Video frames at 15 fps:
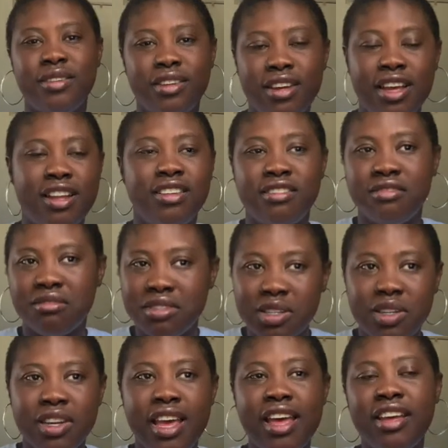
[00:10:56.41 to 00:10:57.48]
and
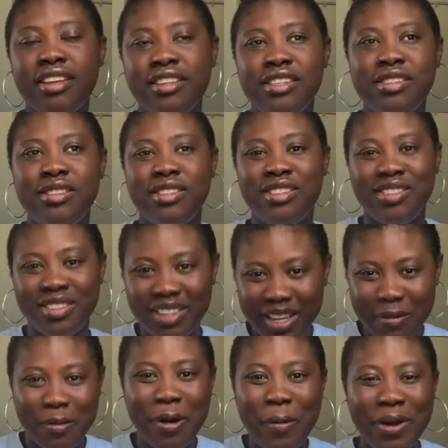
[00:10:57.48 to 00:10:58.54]
yeah, you
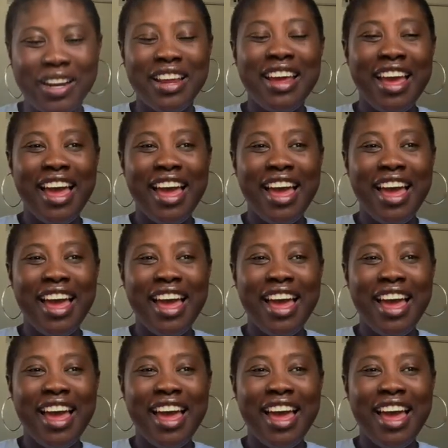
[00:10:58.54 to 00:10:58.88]
keep going.